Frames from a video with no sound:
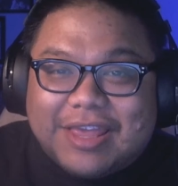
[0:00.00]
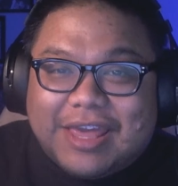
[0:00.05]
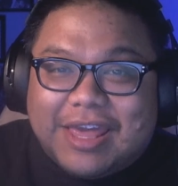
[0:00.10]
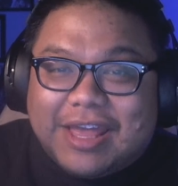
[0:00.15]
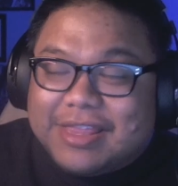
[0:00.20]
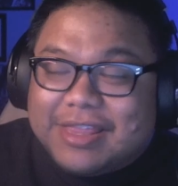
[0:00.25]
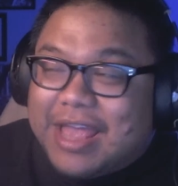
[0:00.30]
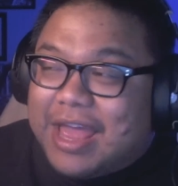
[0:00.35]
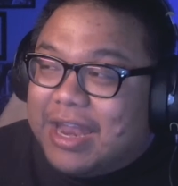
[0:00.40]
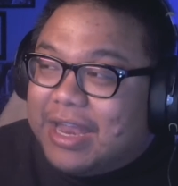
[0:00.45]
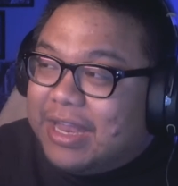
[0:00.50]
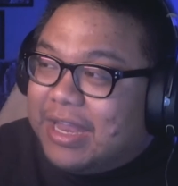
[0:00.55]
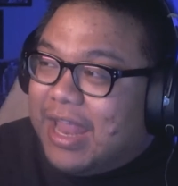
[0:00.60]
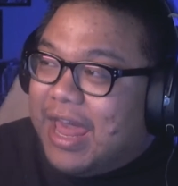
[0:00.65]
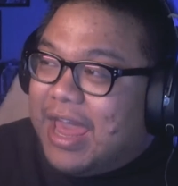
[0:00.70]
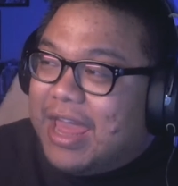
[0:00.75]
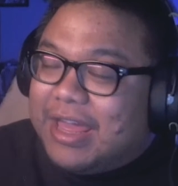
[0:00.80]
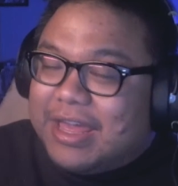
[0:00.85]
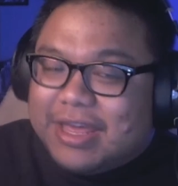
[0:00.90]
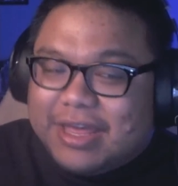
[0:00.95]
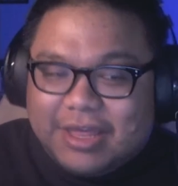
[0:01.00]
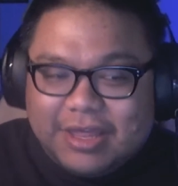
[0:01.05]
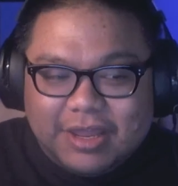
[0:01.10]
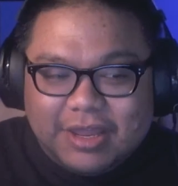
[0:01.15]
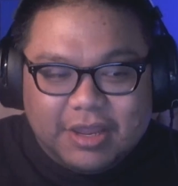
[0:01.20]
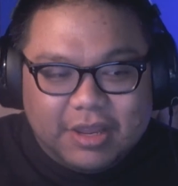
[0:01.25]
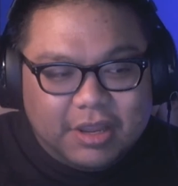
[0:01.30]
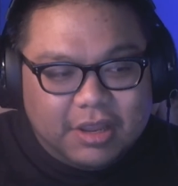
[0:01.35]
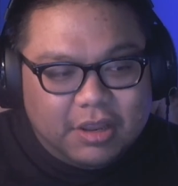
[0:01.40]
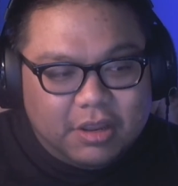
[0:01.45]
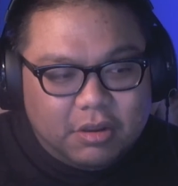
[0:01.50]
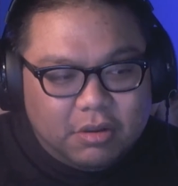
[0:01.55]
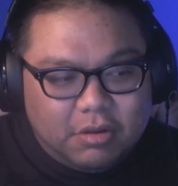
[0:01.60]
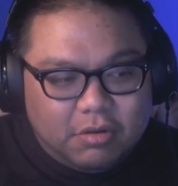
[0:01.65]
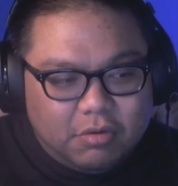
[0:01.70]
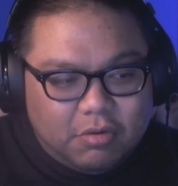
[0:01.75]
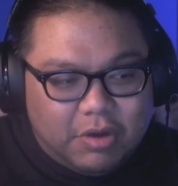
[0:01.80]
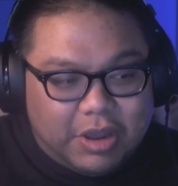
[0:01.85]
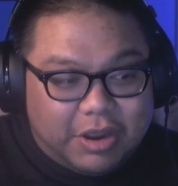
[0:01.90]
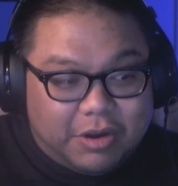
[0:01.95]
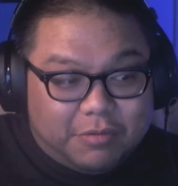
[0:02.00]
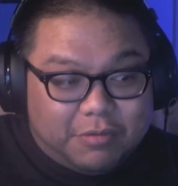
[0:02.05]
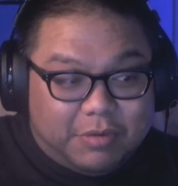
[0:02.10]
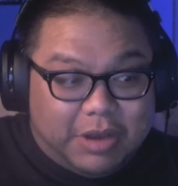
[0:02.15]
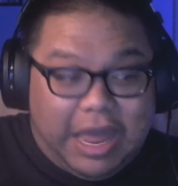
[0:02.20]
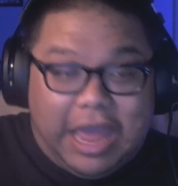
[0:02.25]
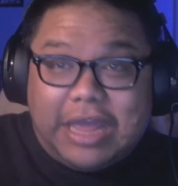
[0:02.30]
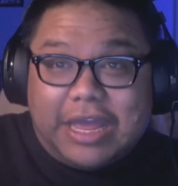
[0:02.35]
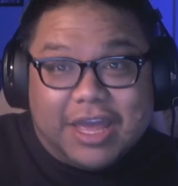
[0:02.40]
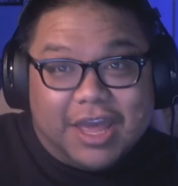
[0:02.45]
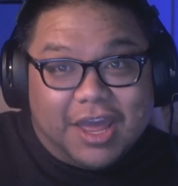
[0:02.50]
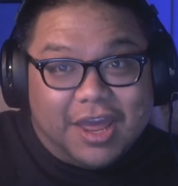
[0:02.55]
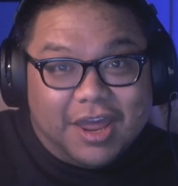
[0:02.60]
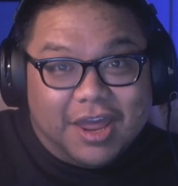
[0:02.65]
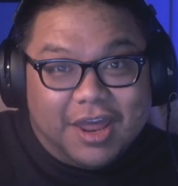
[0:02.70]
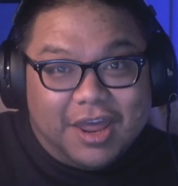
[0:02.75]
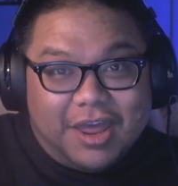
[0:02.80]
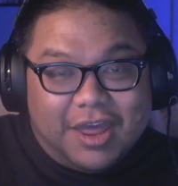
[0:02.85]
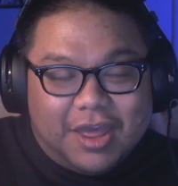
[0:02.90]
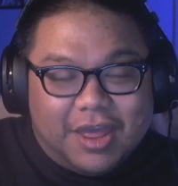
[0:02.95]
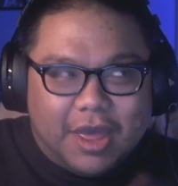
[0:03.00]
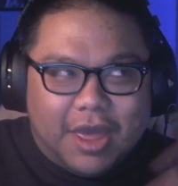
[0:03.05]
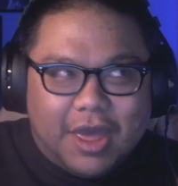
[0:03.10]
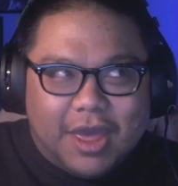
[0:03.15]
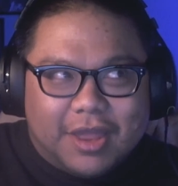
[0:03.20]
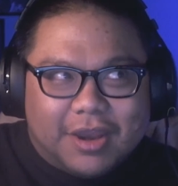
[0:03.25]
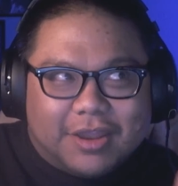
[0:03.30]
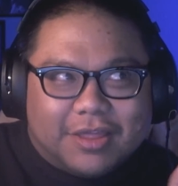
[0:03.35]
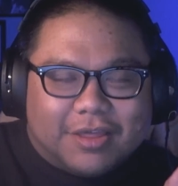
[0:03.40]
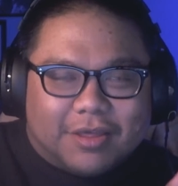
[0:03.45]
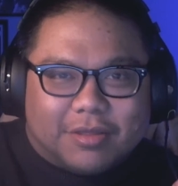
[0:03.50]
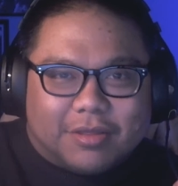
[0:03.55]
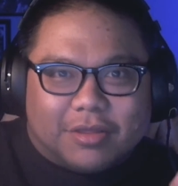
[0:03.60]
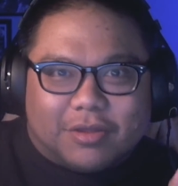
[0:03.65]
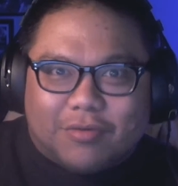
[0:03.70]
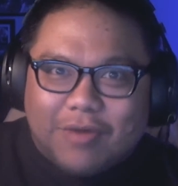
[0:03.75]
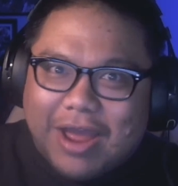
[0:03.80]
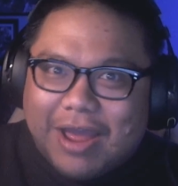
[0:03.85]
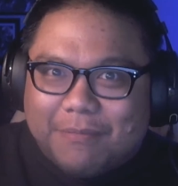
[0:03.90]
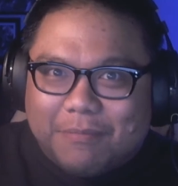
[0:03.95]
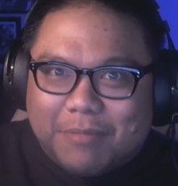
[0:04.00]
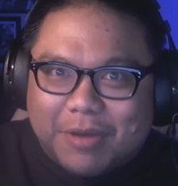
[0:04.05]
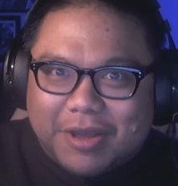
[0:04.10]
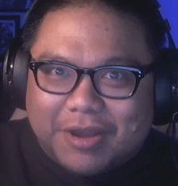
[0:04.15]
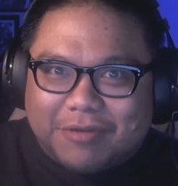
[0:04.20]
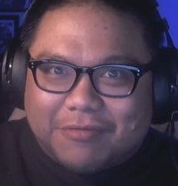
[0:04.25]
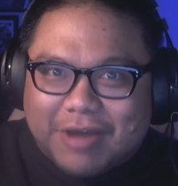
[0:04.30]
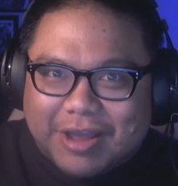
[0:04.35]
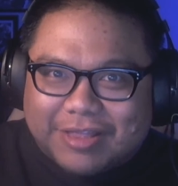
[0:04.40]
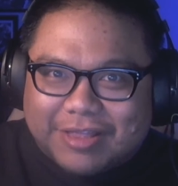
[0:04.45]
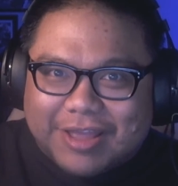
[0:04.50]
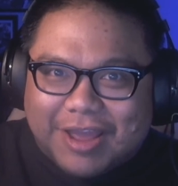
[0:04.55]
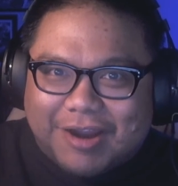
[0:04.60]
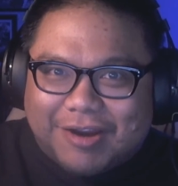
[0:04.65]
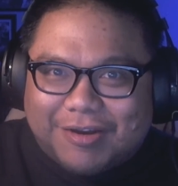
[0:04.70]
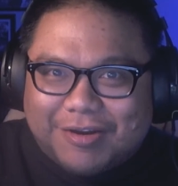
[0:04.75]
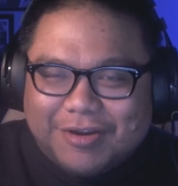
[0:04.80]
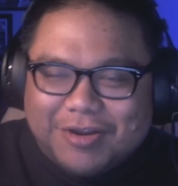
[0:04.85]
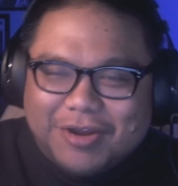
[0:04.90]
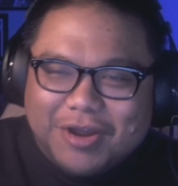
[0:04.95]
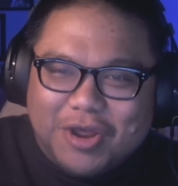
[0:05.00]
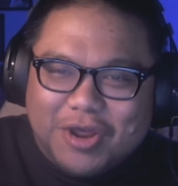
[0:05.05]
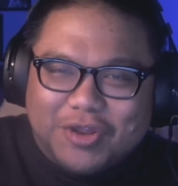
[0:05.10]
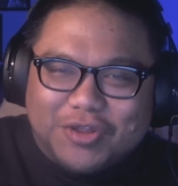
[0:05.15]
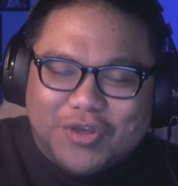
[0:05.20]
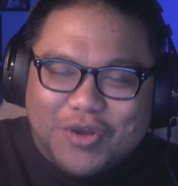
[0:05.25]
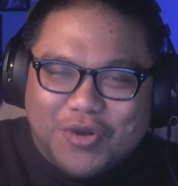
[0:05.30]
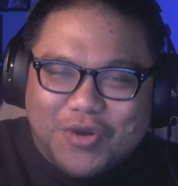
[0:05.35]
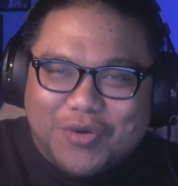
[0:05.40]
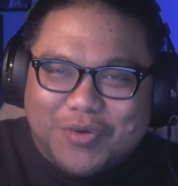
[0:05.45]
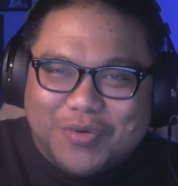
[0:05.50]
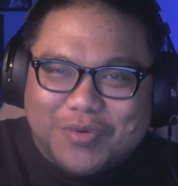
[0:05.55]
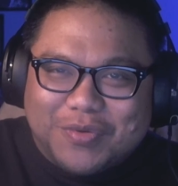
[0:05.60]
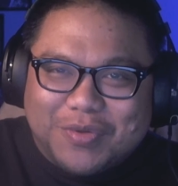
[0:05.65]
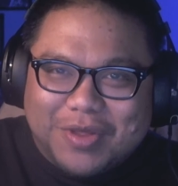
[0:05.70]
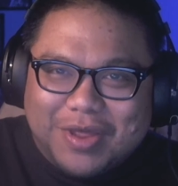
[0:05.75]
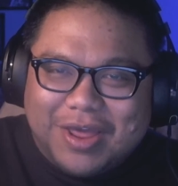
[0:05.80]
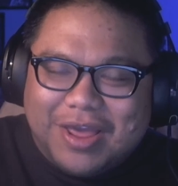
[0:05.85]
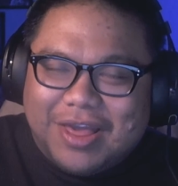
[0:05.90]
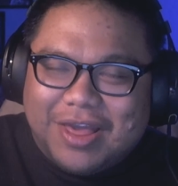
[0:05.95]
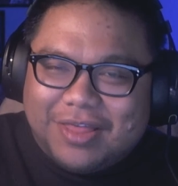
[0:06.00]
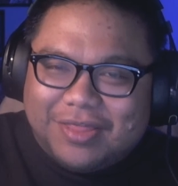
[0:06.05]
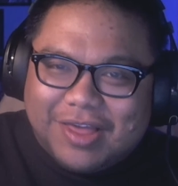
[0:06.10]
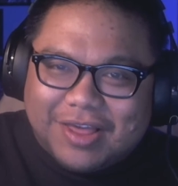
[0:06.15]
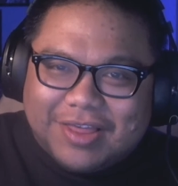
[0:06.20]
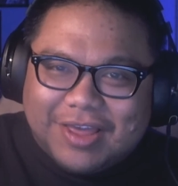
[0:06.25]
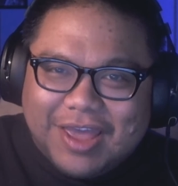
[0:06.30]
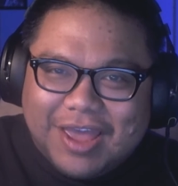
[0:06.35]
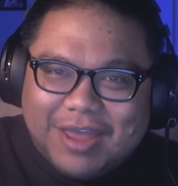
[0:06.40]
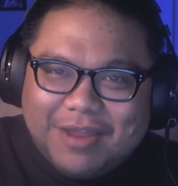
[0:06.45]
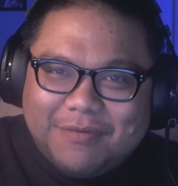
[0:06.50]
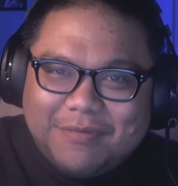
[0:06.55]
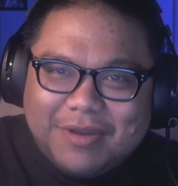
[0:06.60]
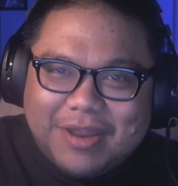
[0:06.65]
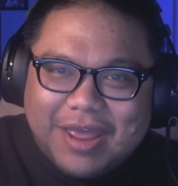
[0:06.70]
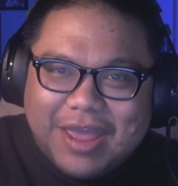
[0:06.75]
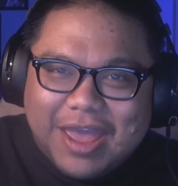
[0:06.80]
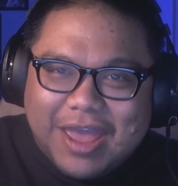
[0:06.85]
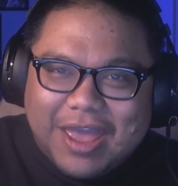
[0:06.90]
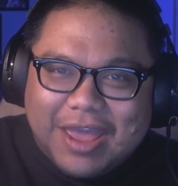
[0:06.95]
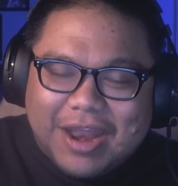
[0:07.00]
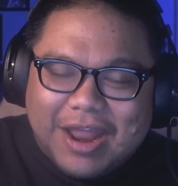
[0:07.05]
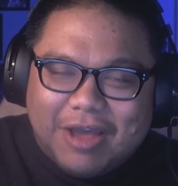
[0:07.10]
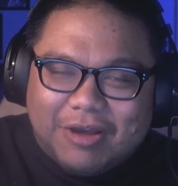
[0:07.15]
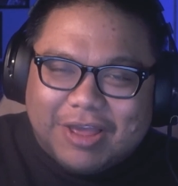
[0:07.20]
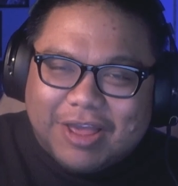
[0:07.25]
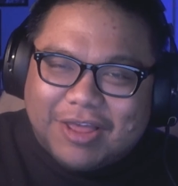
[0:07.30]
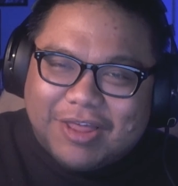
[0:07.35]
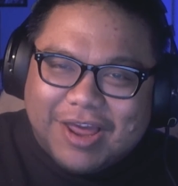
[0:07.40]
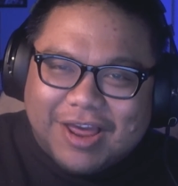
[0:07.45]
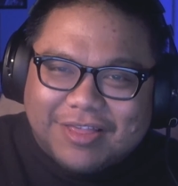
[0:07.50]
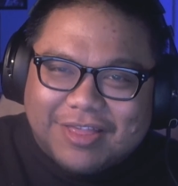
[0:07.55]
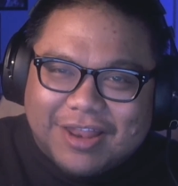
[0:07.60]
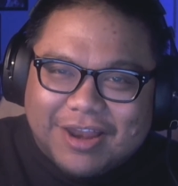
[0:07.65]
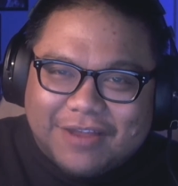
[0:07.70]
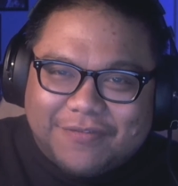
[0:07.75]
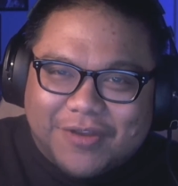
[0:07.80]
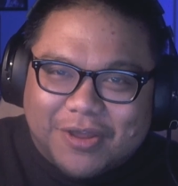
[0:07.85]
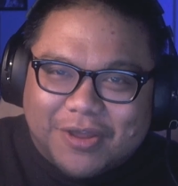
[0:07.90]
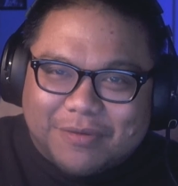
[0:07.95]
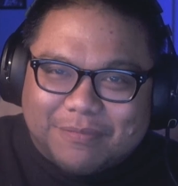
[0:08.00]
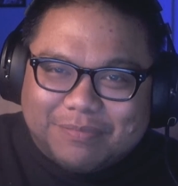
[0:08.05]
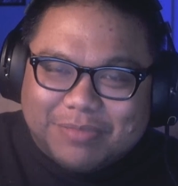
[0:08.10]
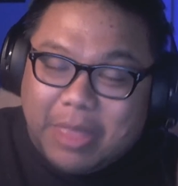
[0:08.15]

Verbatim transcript: to hit that like, wait, like and subscribe button right there. So thanks again, and I'll catch you guys in the next video.